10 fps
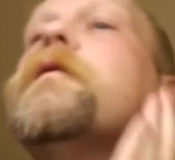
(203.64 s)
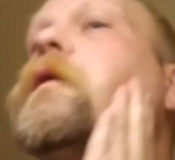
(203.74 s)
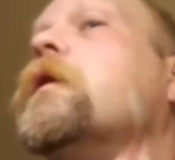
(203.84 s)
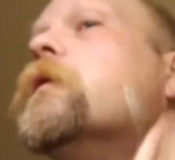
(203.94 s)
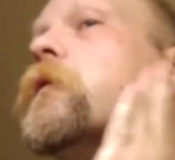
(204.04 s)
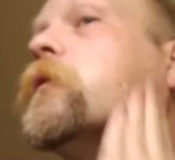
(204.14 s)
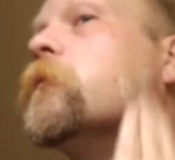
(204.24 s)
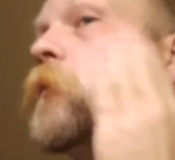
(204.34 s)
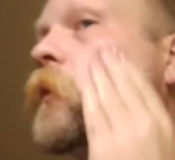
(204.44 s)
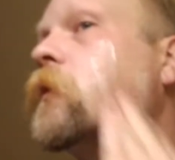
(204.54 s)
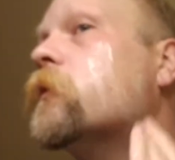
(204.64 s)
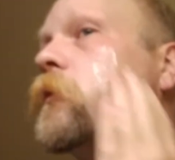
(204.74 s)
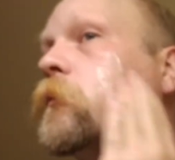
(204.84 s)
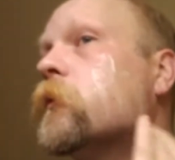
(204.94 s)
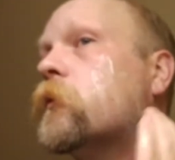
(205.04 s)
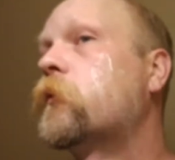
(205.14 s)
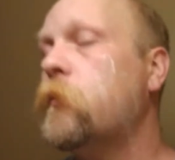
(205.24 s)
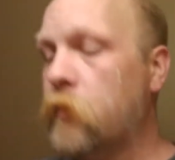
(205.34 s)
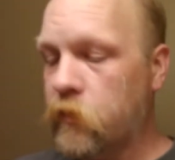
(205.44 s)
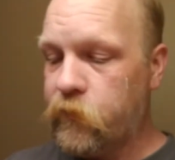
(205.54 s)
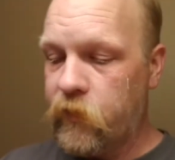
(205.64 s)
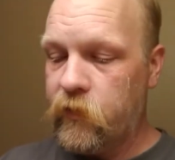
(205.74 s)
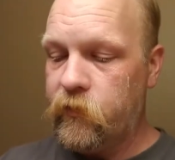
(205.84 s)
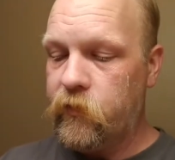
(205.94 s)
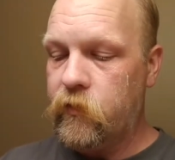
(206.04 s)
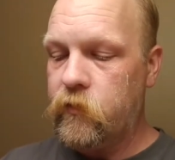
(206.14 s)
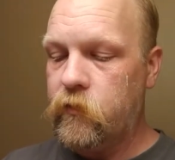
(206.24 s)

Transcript: getting some of the cream on the face.